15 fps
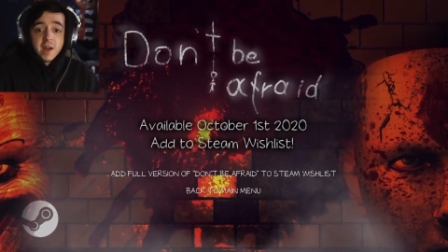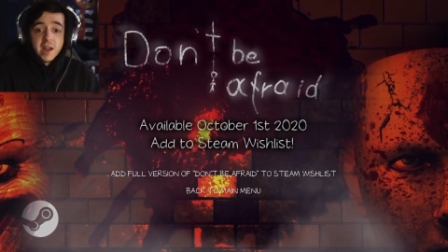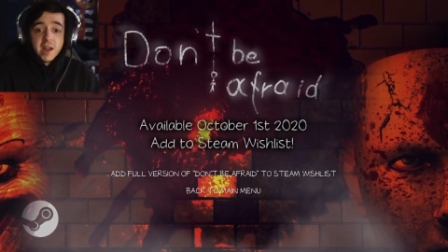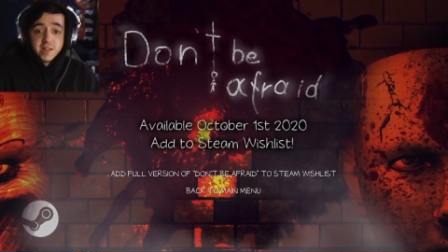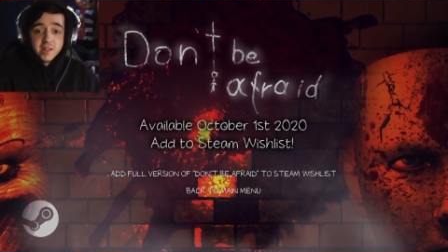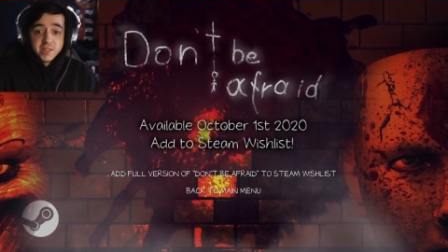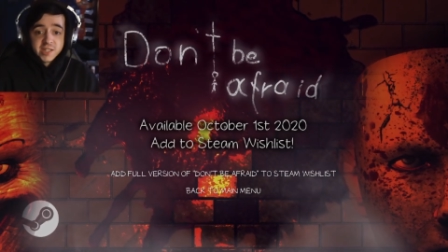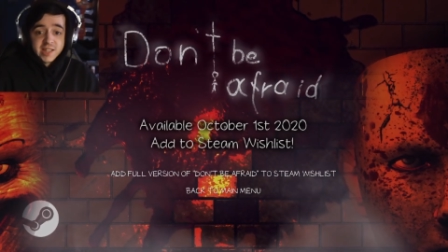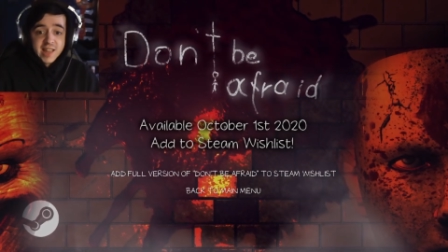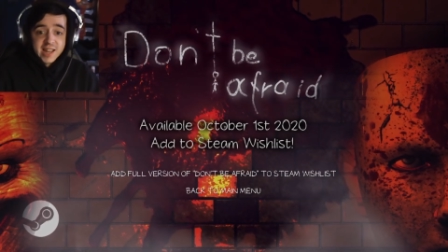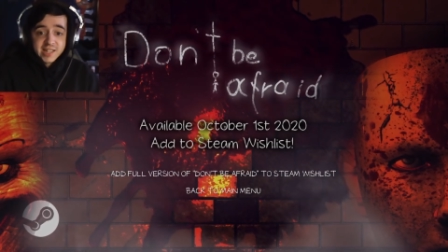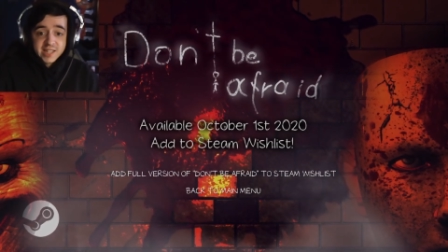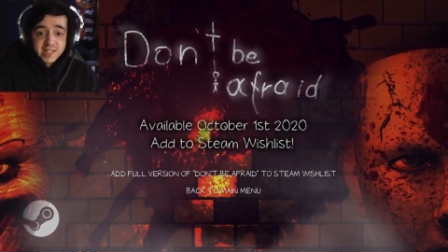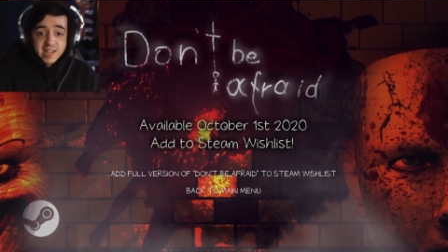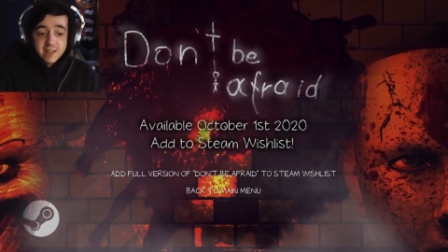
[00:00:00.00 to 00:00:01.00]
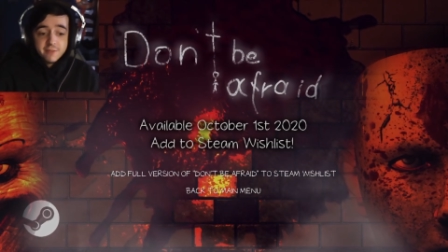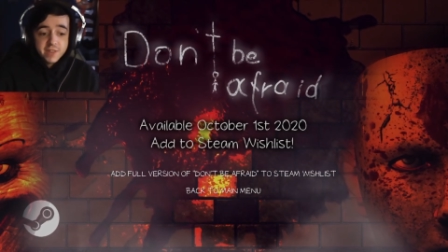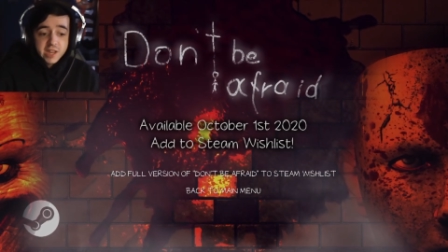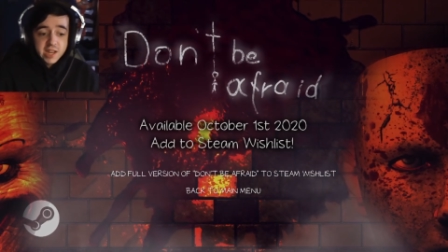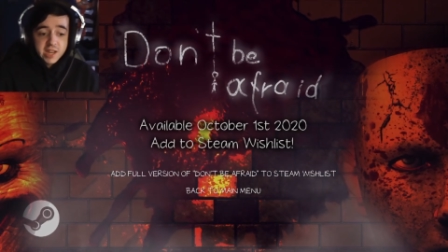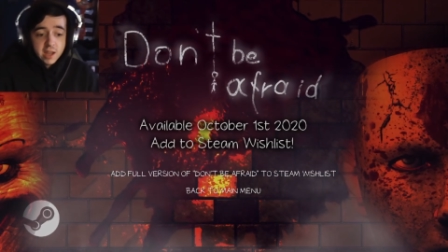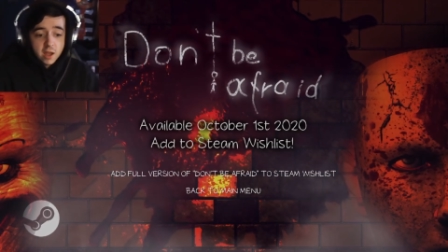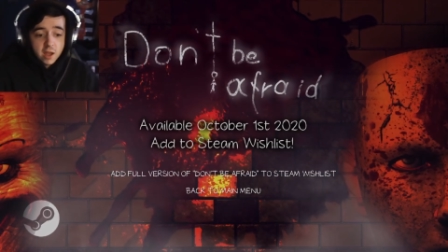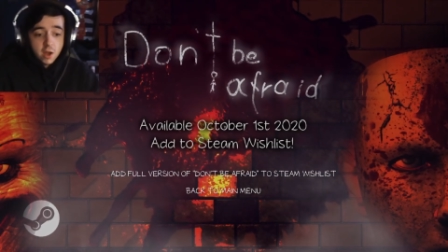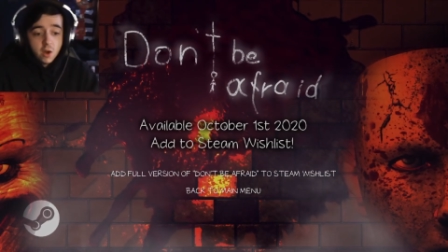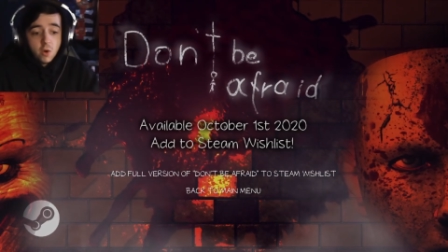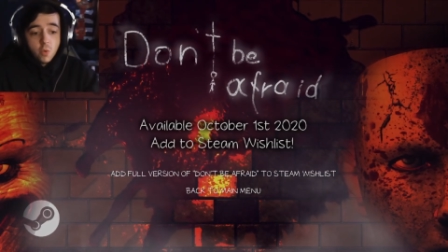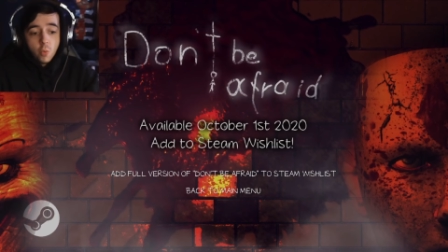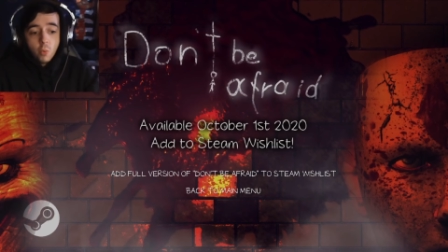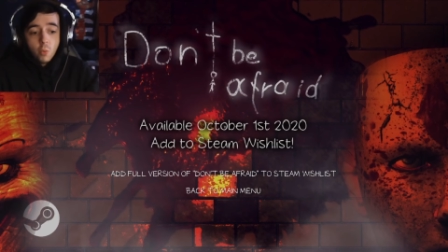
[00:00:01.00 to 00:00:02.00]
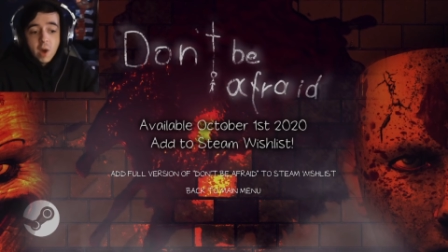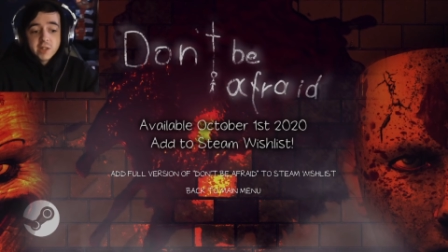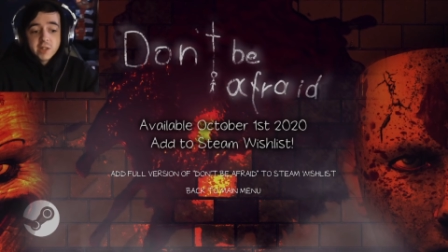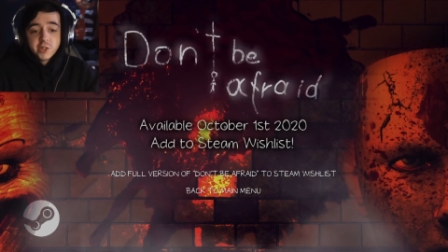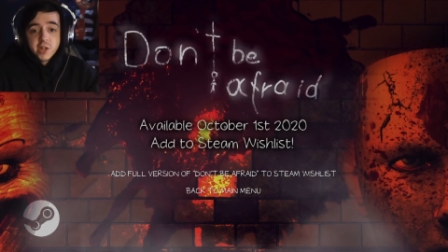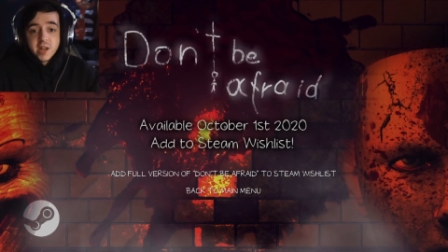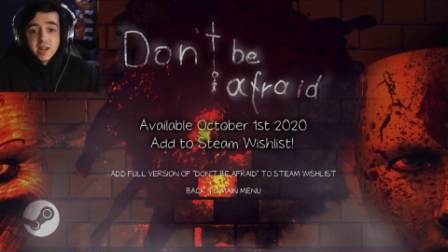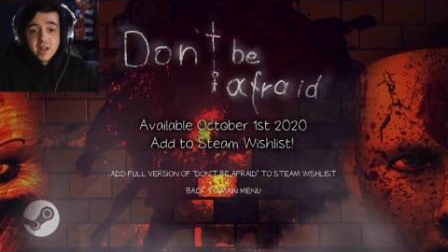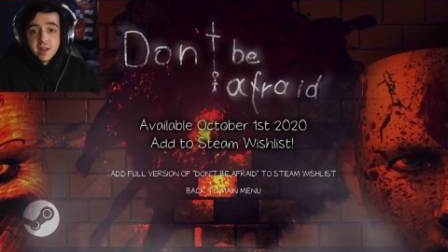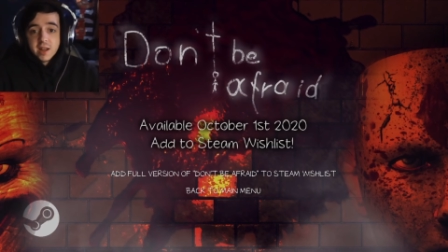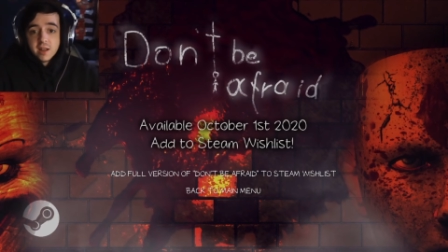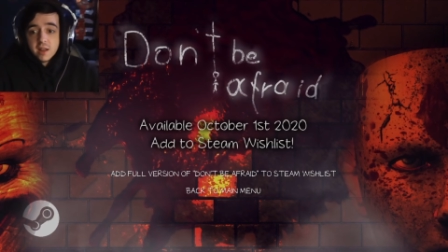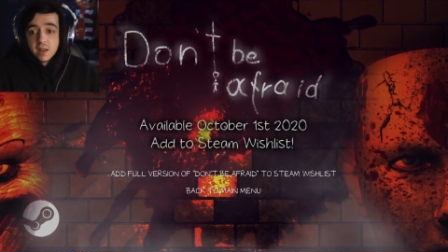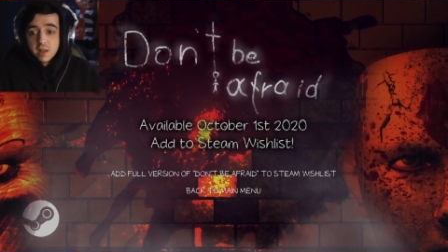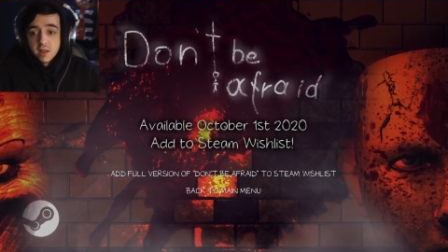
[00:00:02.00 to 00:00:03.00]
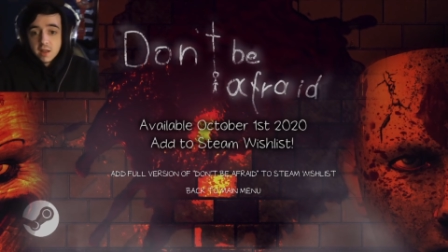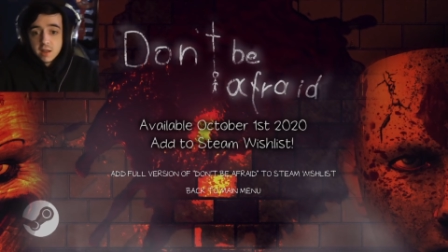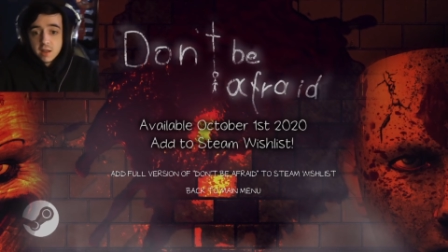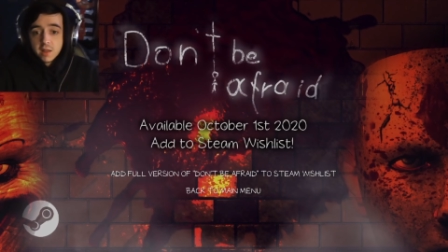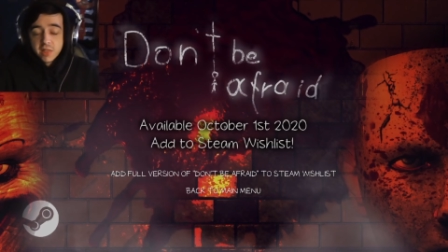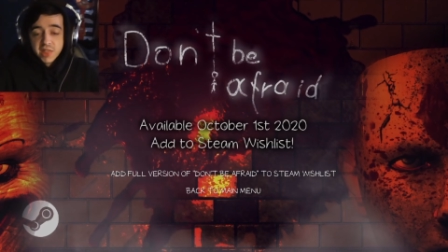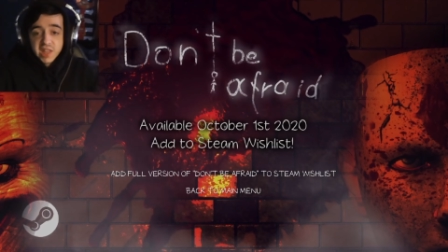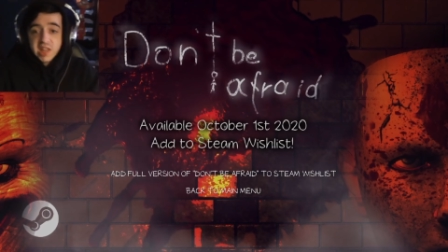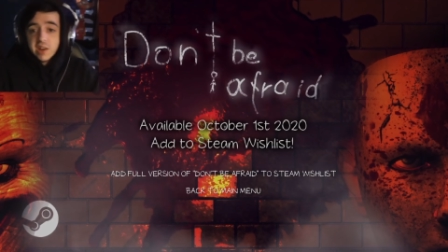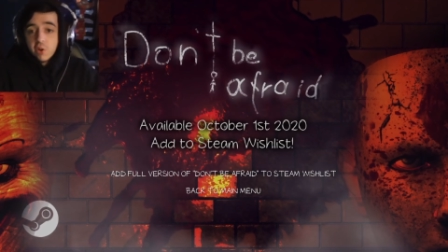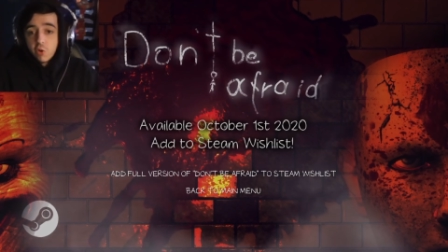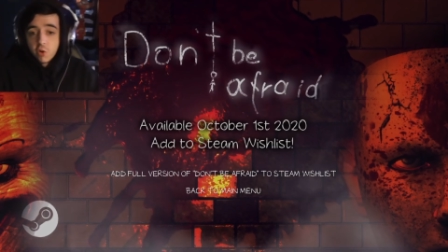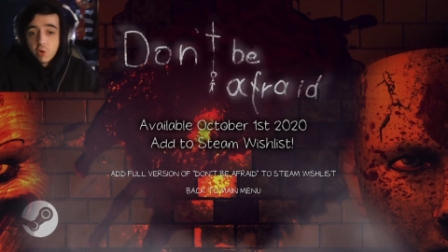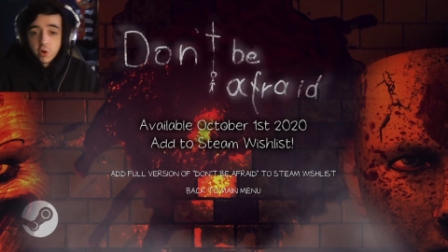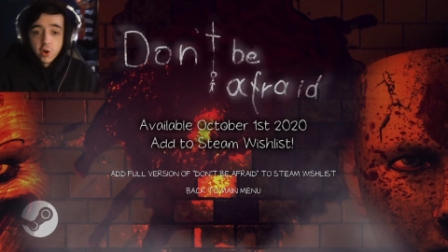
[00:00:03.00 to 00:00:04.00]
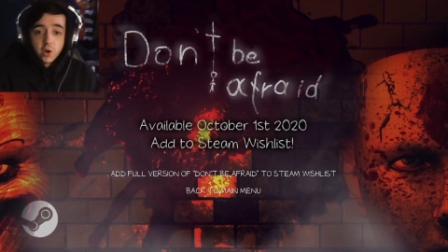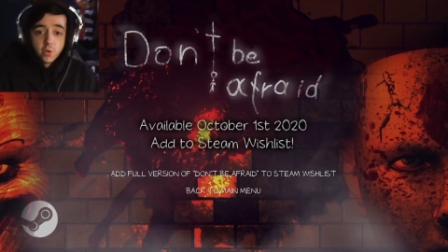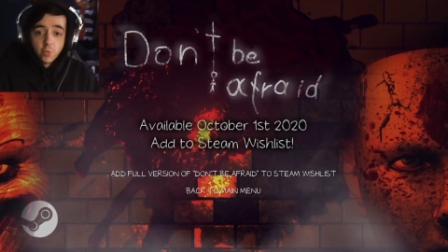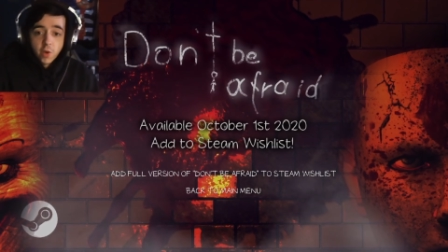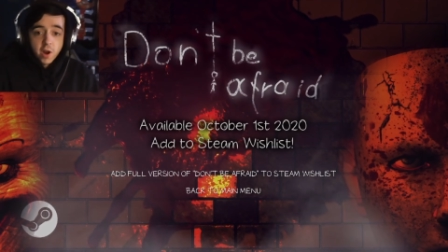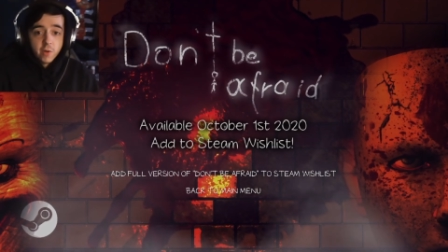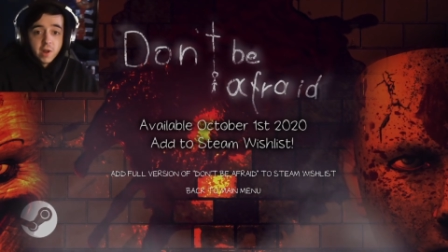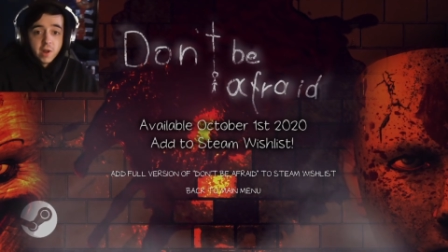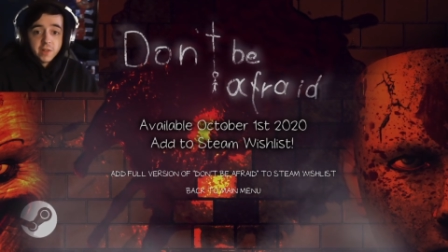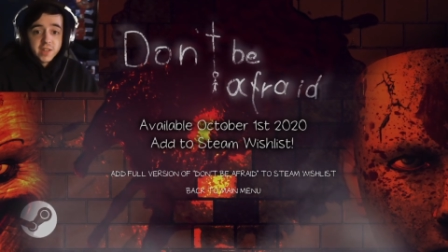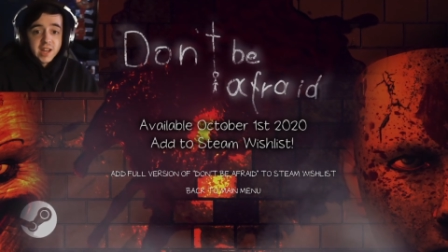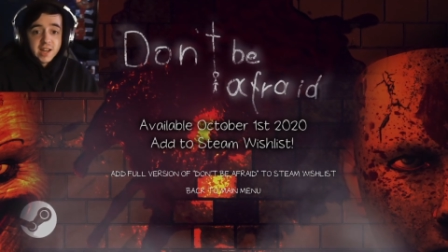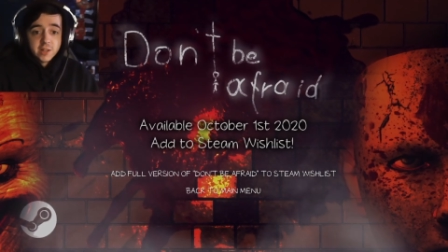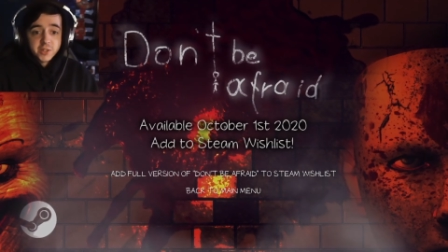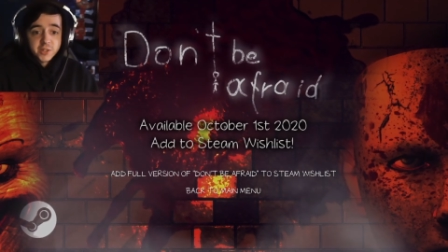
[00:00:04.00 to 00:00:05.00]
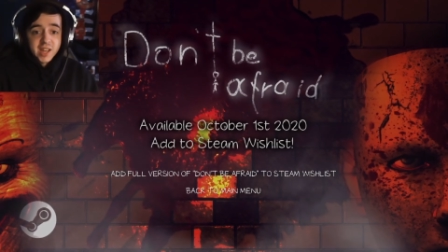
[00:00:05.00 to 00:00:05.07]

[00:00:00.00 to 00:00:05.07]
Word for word: I didn't see that T V watching Theodore run around the house.